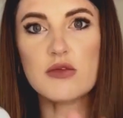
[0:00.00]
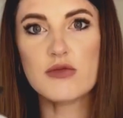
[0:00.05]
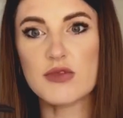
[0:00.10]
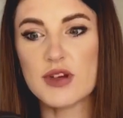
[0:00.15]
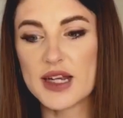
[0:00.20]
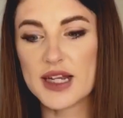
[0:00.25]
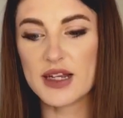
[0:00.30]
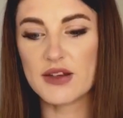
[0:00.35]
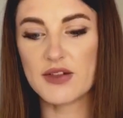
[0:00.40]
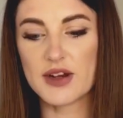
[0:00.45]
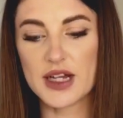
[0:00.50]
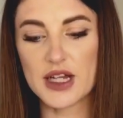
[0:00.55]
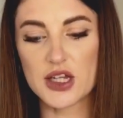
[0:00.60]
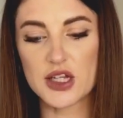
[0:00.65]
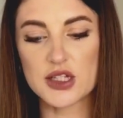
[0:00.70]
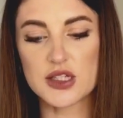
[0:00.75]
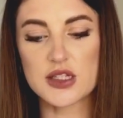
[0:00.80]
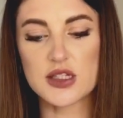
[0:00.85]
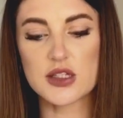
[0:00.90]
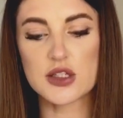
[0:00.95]
really, really
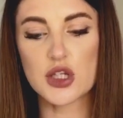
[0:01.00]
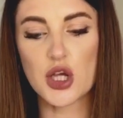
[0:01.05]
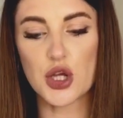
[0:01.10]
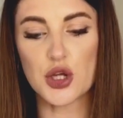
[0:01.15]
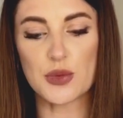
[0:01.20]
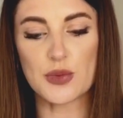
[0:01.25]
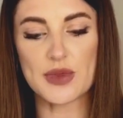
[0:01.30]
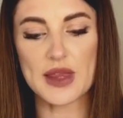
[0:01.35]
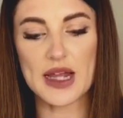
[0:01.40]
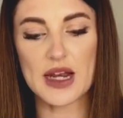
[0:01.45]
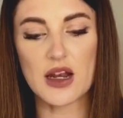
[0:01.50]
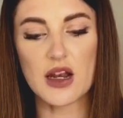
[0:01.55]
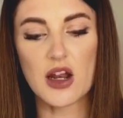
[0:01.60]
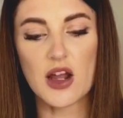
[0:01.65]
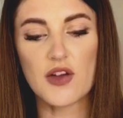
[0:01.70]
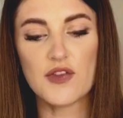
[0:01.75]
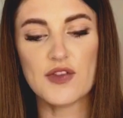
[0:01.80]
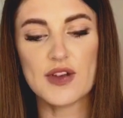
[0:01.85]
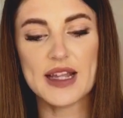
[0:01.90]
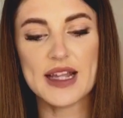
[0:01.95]
good soap. They're
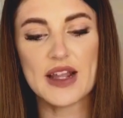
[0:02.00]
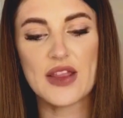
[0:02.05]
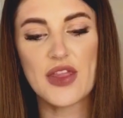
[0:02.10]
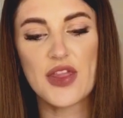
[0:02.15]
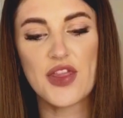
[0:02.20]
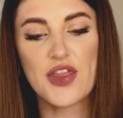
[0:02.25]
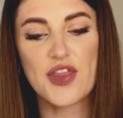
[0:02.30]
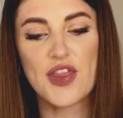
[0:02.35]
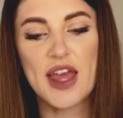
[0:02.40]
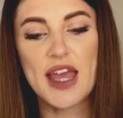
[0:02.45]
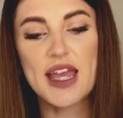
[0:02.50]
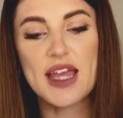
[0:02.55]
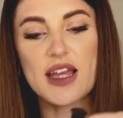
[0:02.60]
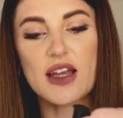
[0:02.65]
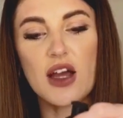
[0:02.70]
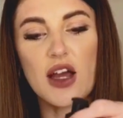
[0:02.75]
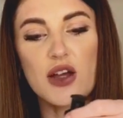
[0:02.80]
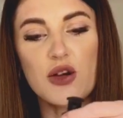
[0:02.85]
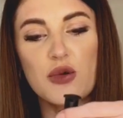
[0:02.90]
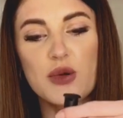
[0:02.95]
lovely and
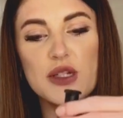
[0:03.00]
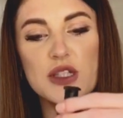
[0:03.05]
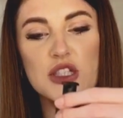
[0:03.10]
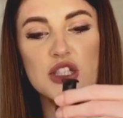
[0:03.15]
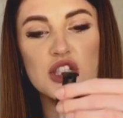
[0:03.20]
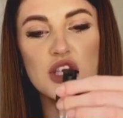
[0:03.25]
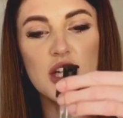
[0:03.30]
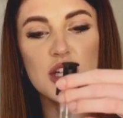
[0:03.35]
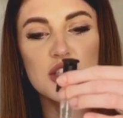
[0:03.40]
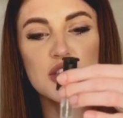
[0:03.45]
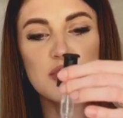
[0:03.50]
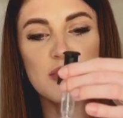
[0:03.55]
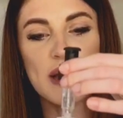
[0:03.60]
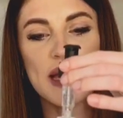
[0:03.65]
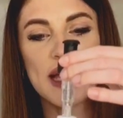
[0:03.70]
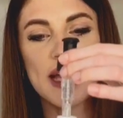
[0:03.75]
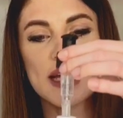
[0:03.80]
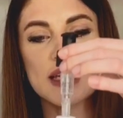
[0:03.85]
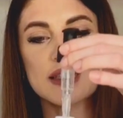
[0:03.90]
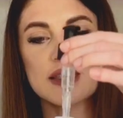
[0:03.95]
thick. I always judge my
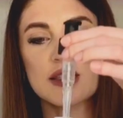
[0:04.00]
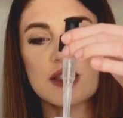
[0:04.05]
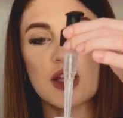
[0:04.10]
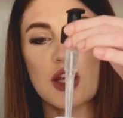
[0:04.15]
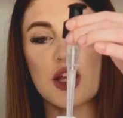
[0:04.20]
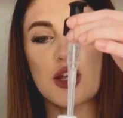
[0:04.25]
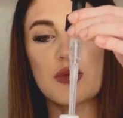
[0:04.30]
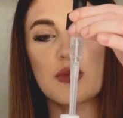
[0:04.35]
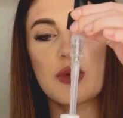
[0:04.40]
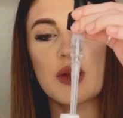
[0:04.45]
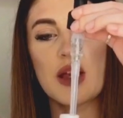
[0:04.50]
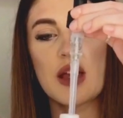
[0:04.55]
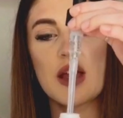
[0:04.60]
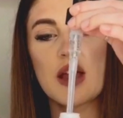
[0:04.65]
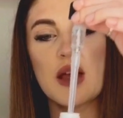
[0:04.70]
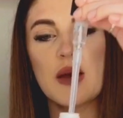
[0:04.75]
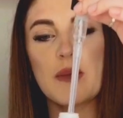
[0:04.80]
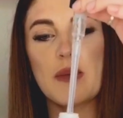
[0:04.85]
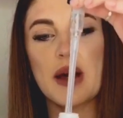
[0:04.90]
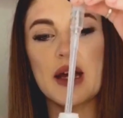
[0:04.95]
hand soap
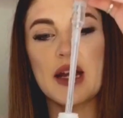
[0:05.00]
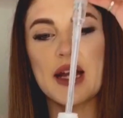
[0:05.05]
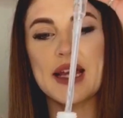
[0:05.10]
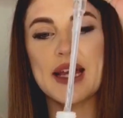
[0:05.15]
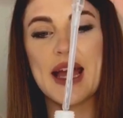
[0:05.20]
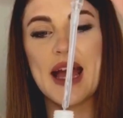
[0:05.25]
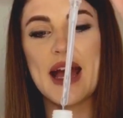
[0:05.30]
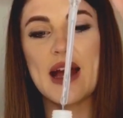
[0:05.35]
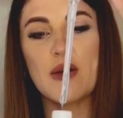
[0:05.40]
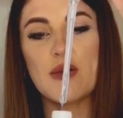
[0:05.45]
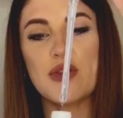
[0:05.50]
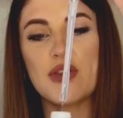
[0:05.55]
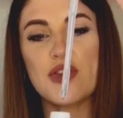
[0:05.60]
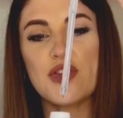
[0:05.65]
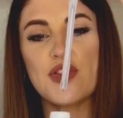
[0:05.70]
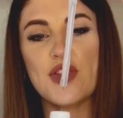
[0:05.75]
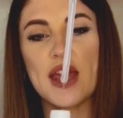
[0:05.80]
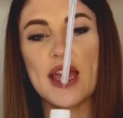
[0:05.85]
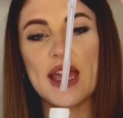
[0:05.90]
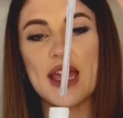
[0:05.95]
by like how
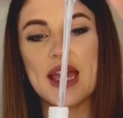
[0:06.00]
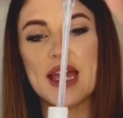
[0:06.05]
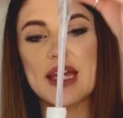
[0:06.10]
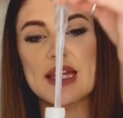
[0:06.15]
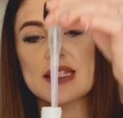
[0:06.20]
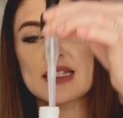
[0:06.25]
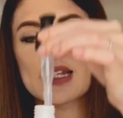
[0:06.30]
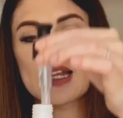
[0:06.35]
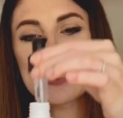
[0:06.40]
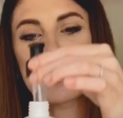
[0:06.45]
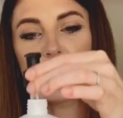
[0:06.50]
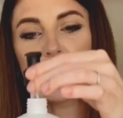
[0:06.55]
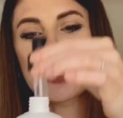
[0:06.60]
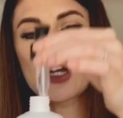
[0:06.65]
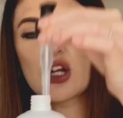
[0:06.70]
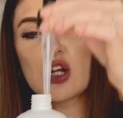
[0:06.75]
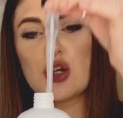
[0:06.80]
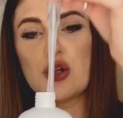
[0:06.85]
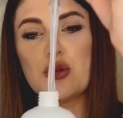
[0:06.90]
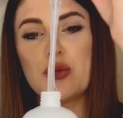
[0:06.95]
thick it is and how
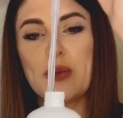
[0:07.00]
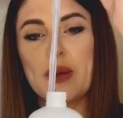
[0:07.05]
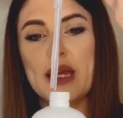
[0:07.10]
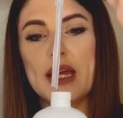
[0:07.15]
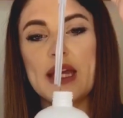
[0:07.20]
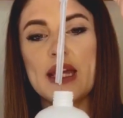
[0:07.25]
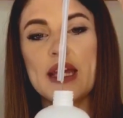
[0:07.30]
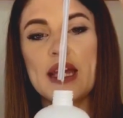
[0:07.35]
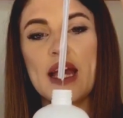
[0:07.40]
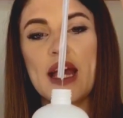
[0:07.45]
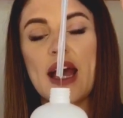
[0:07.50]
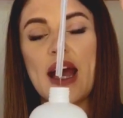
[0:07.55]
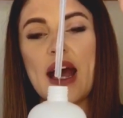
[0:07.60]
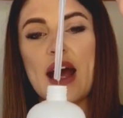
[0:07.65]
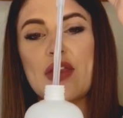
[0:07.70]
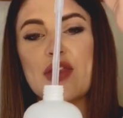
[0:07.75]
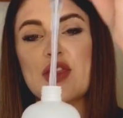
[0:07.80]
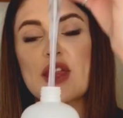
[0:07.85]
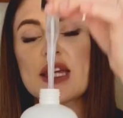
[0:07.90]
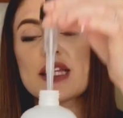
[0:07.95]
like gloopy.
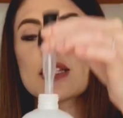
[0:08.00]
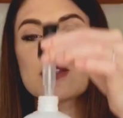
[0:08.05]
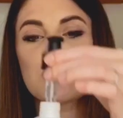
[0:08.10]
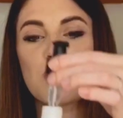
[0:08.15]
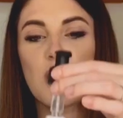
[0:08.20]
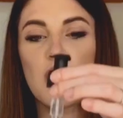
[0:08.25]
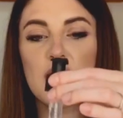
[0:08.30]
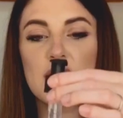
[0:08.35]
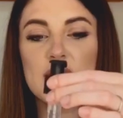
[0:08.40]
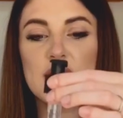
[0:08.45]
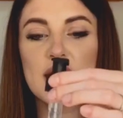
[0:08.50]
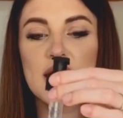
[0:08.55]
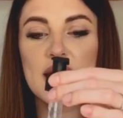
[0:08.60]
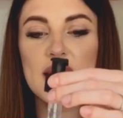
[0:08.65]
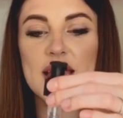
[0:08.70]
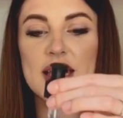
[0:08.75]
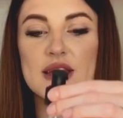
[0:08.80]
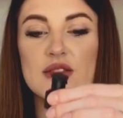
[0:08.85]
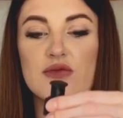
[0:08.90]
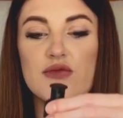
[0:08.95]
And this one
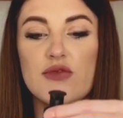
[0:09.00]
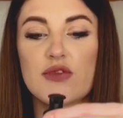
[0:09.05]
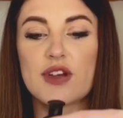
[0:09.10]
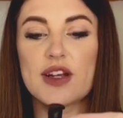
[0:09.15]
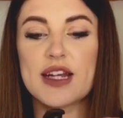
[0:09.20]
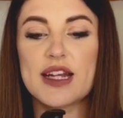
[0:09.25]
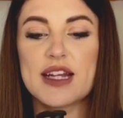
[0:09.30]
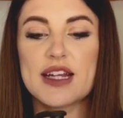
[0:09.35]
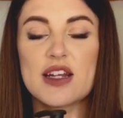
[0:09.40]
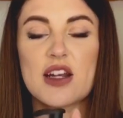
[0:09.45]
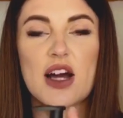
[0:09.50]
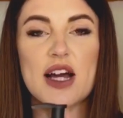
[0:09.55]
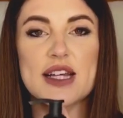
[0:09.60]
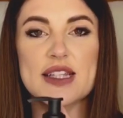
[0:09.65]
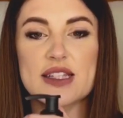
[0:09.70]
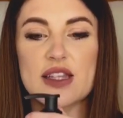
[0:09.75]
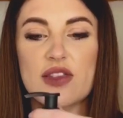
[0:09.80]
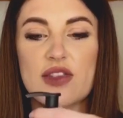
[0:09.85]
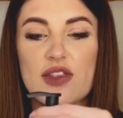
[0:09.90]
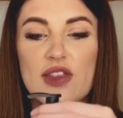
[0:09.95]
is really
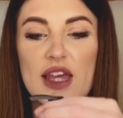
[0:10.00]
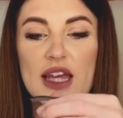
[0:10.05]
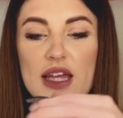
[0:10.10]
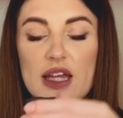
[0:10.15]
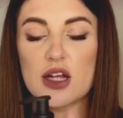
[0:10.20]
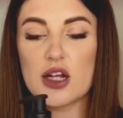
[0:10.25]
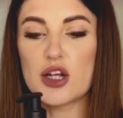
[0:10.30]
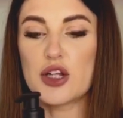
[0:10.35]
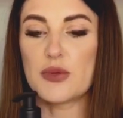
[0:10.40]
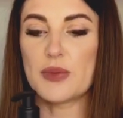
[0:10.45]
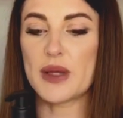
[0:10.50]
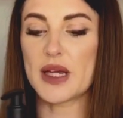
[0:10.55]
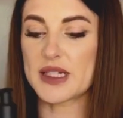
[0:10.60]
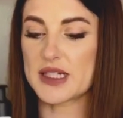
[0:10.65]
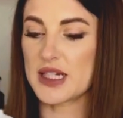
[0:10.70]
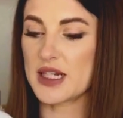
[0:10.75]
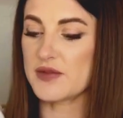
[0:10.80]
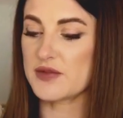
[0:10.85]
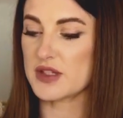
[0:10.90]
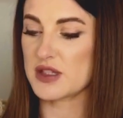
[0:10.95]
nice and thick and gloopy. I
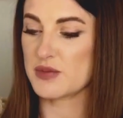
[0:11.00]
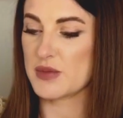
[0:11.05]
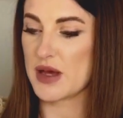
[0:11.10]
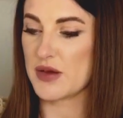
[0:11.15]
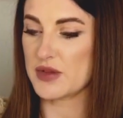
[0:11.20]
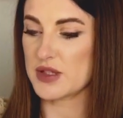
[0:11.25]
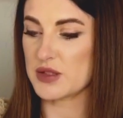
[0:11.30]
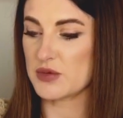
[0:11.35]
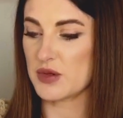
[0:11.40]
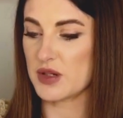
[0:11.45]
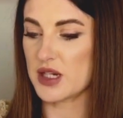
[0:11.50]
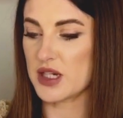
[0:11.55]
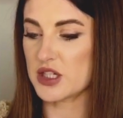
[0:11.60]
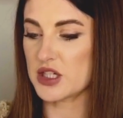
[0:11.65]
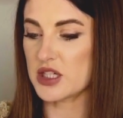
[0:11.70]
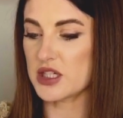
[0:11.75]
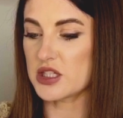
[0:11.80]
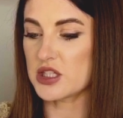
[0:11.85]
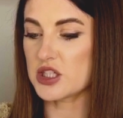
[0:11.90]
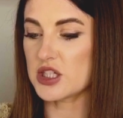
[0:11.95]
didn't even smell this one
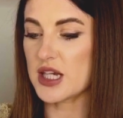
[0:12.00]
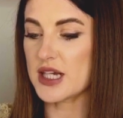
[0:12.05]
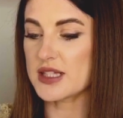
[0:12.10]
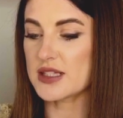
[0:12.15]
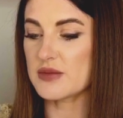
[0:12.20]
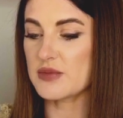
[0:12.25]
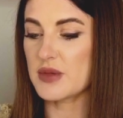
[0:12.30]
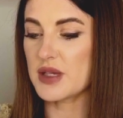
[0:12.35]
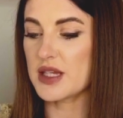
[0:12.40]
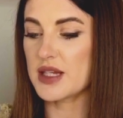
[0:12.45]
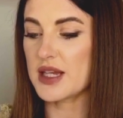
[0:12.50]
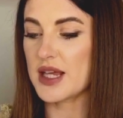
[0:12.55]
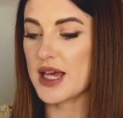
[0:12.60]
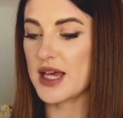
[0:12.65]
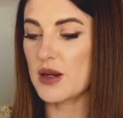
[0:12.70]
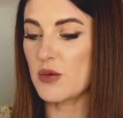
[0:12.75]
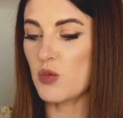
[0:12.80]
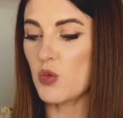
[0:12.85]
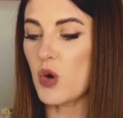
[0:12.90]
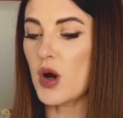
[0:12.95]
actually. It's jasmine
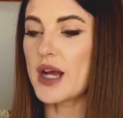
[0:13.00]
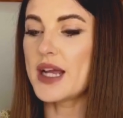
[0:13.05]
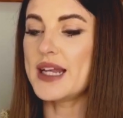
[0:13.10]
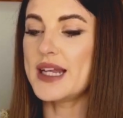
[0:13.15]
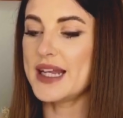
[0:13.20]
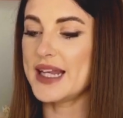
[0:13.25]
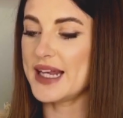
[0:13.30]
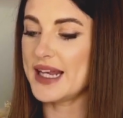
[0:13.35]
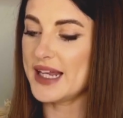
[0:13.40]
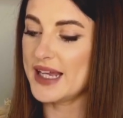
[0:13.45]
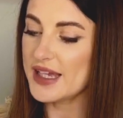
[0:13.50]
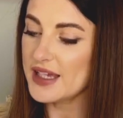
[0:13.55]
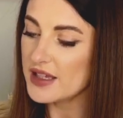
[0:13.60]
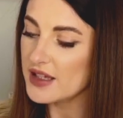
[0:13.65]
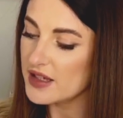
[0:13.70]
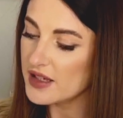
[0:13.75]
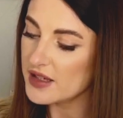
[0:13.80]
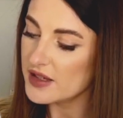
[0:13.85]
and white lily.